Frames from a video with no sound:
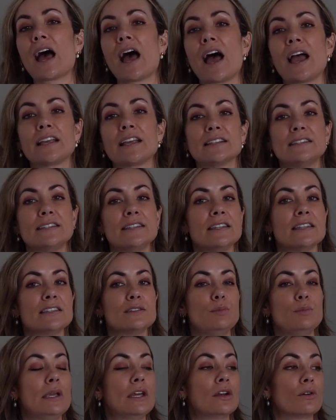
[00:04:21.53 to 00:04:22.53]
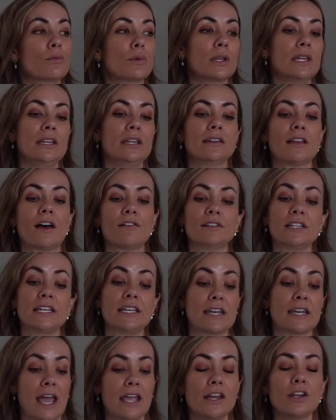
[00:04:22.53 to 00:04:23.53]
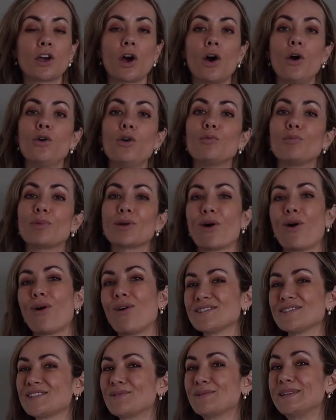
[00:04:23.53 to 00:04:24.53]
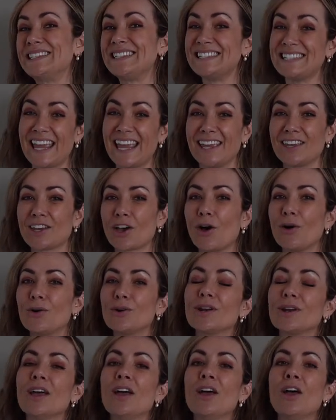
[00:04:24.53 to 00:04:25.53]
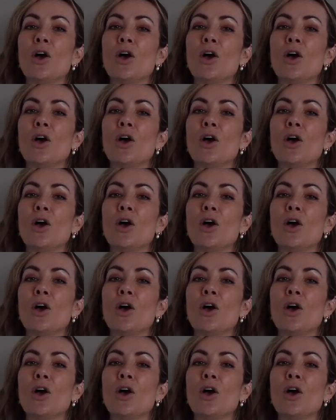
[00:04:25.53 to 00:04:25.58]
I could see this being a really lovely night coat, but also a day coat,